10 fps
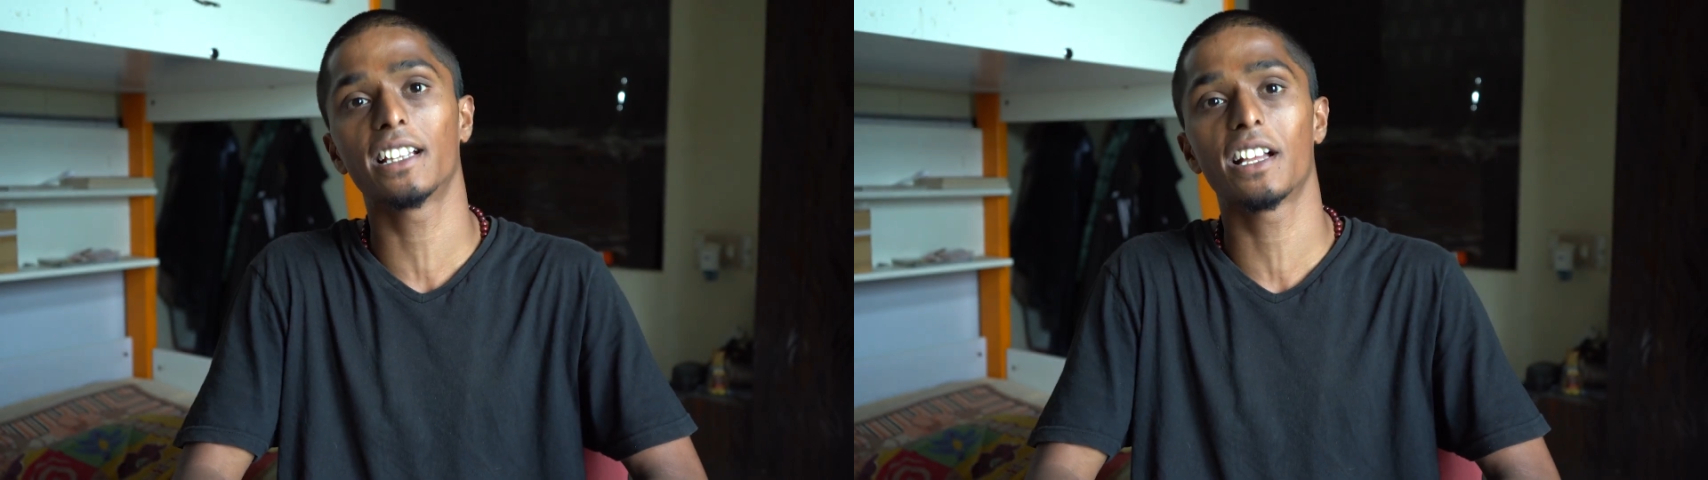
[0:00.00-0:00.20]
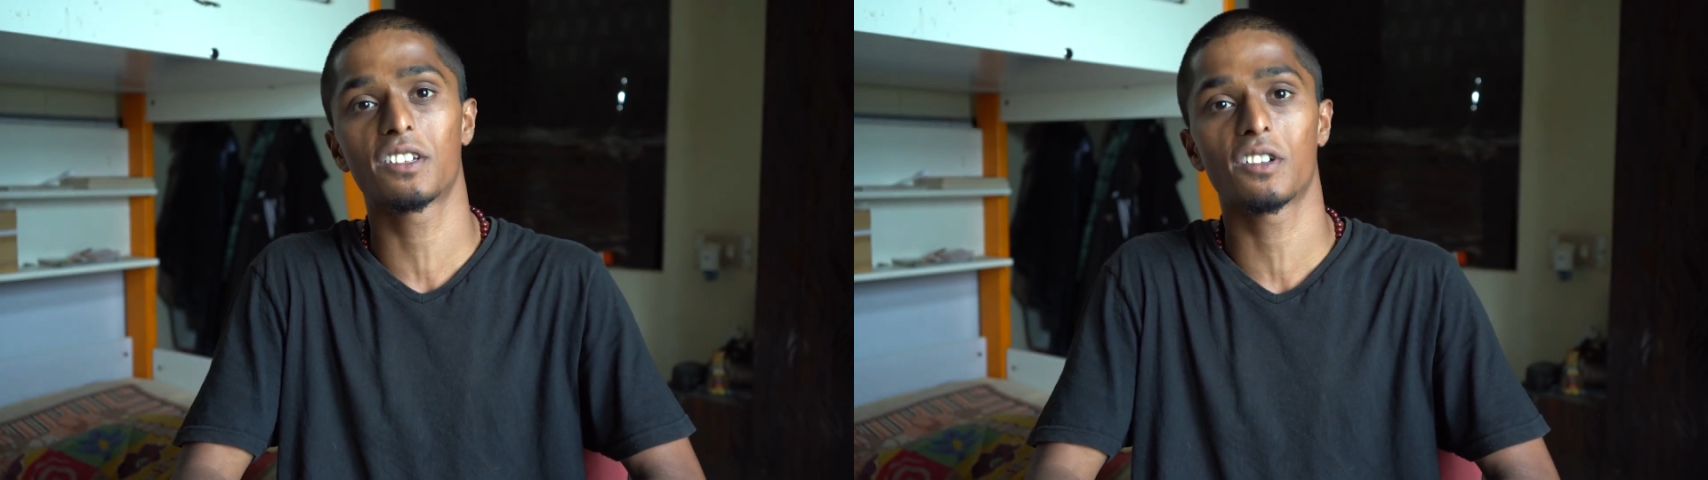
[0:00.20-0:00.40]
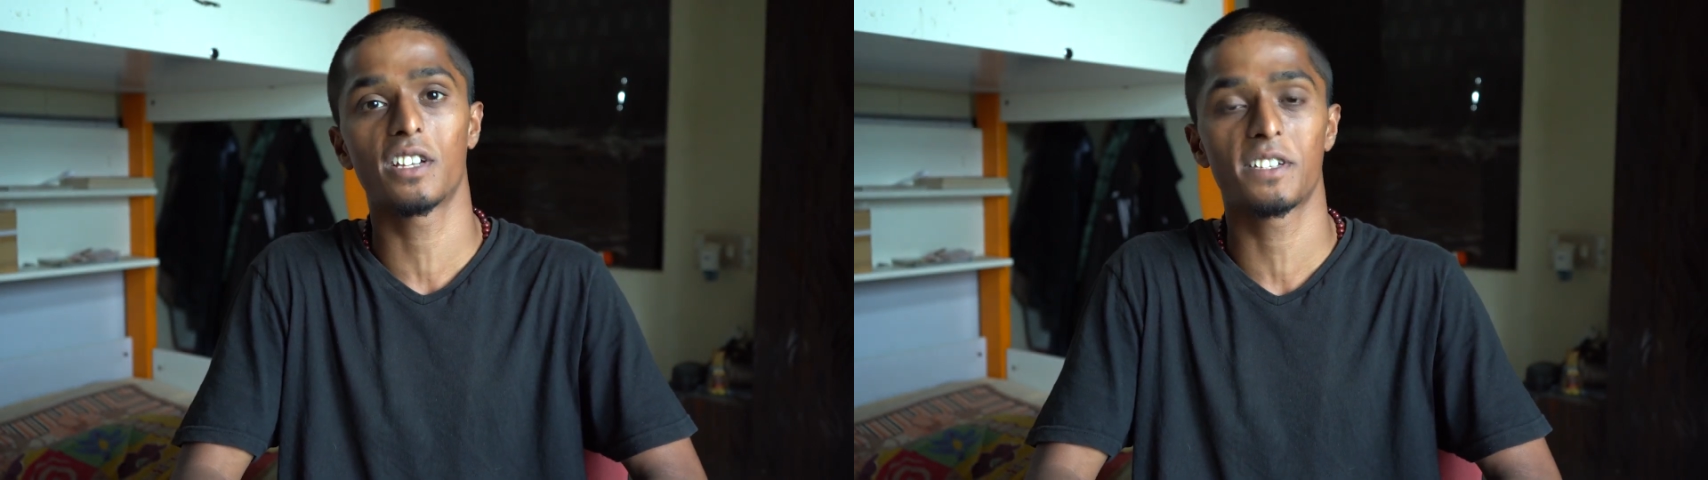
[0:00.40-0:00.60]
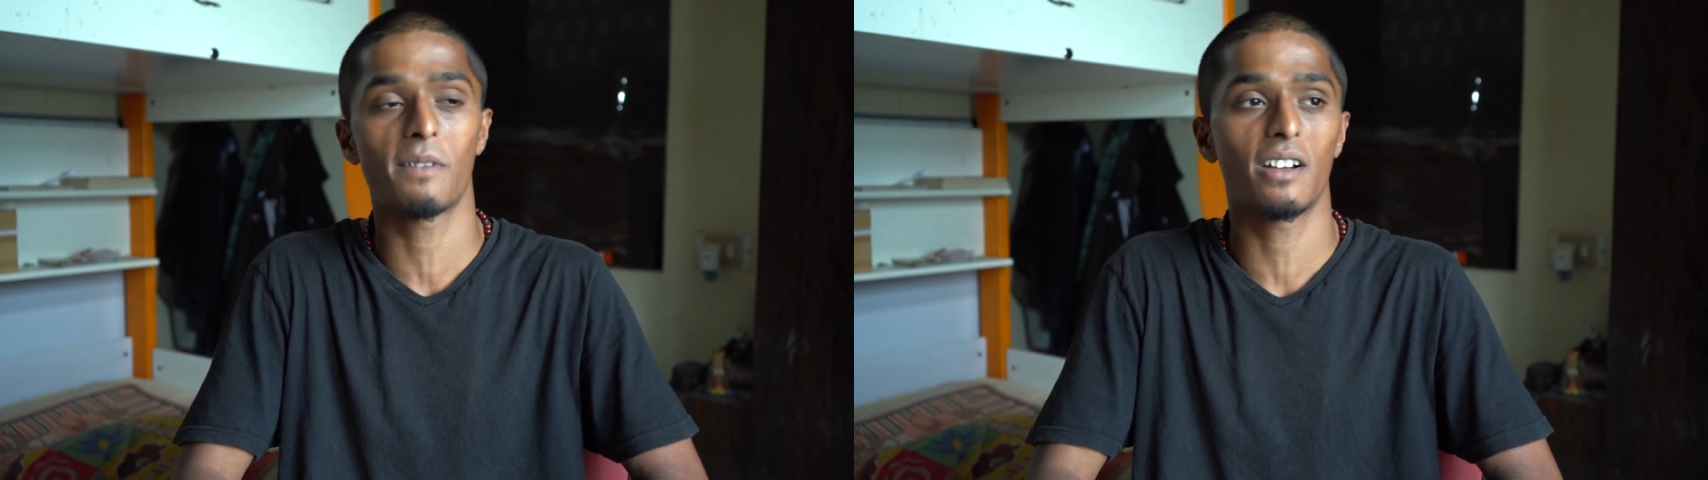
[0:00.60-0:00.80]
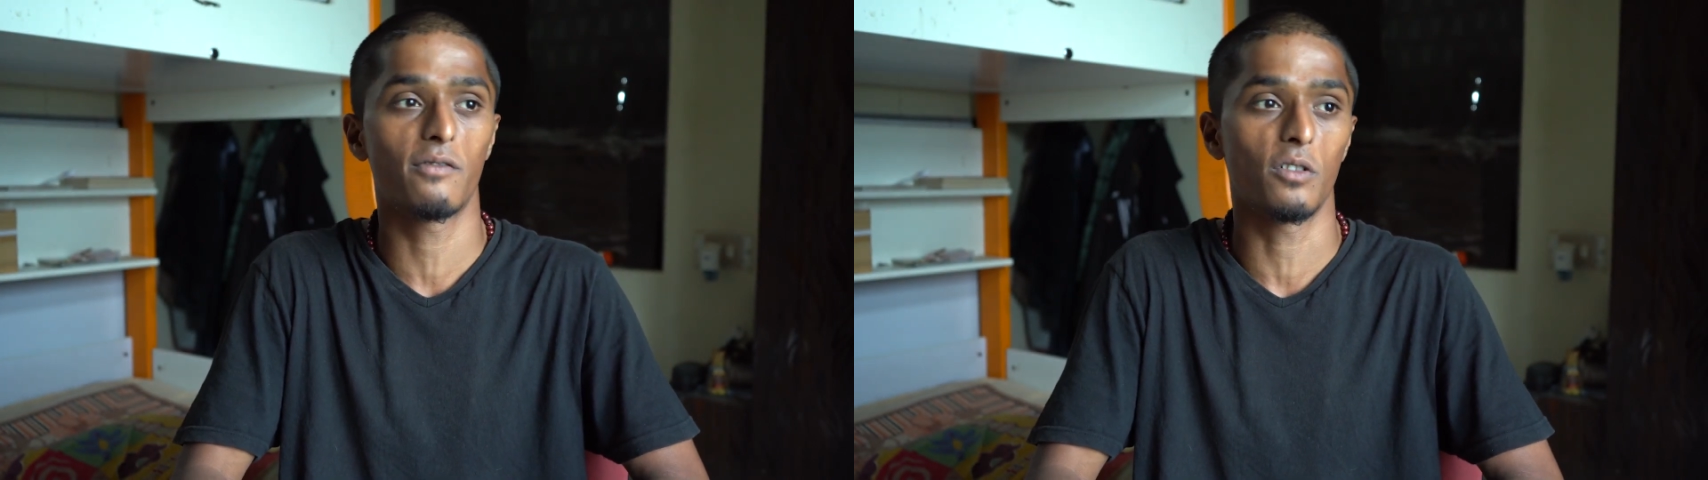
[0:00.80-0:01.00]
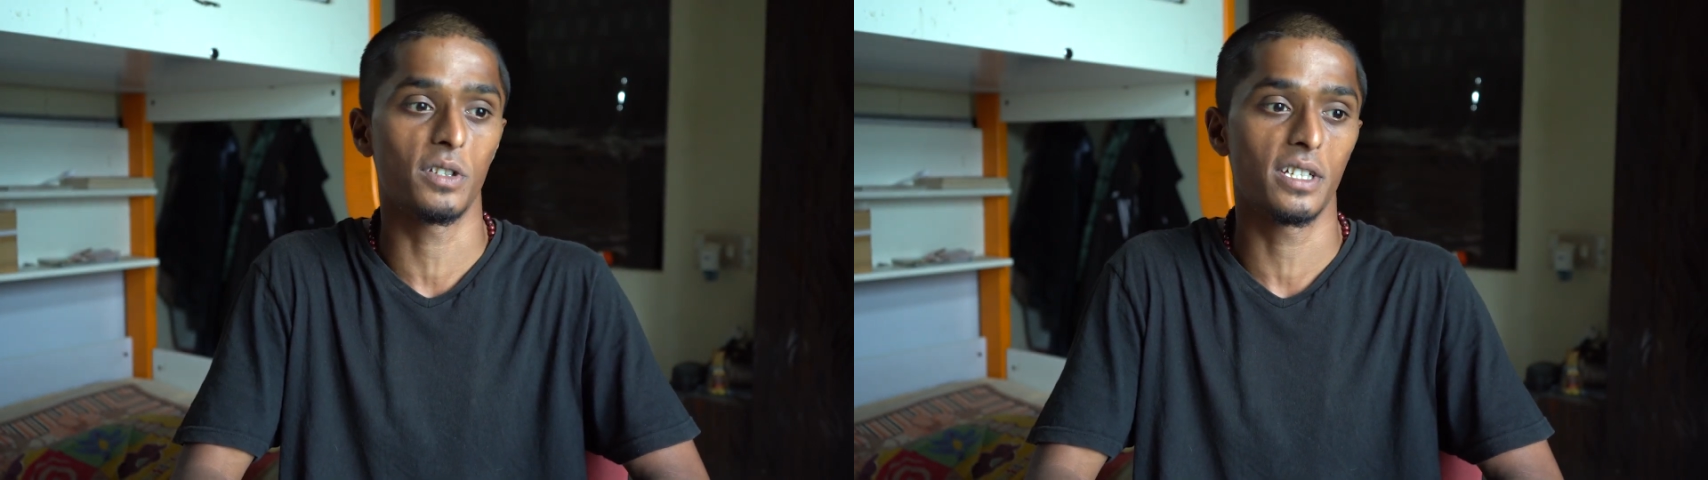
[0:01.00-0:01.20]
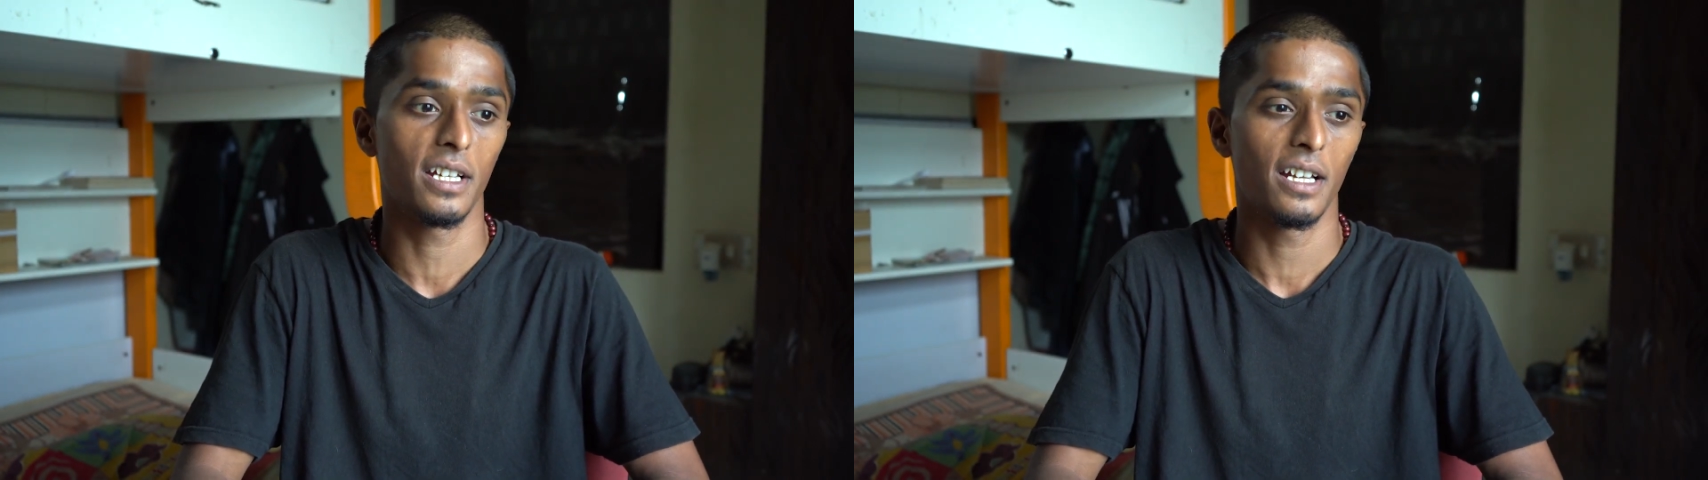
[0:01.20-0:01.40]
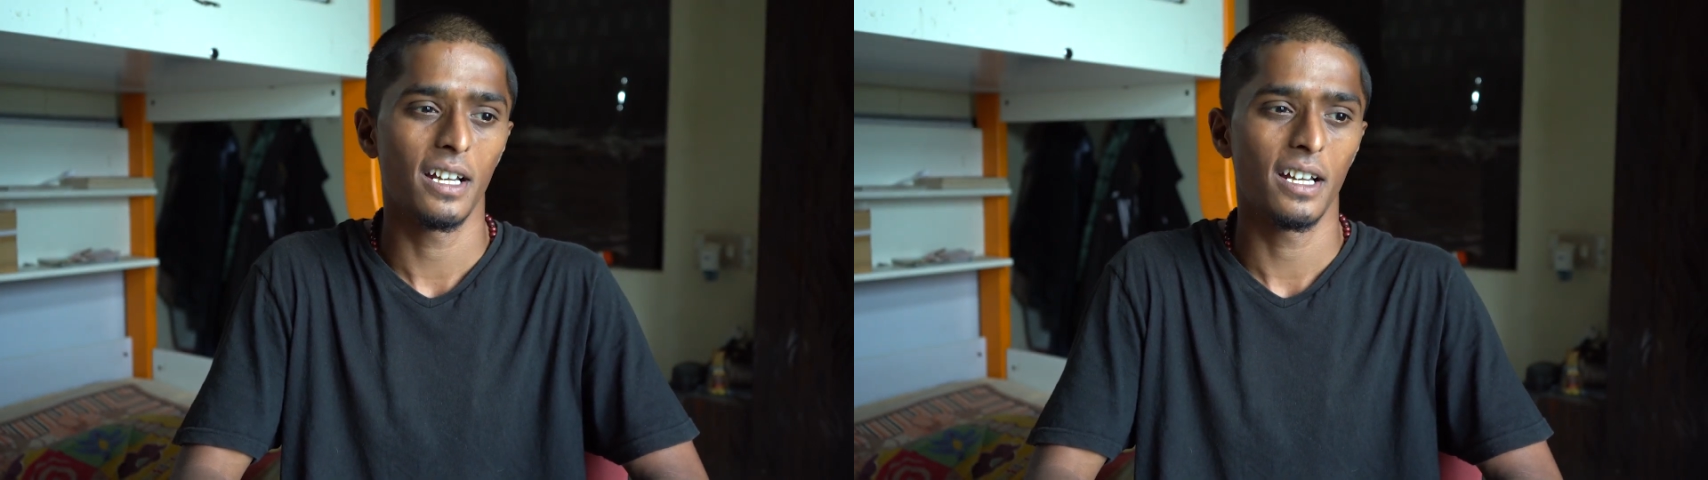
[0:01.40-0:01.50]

that's on smartphones.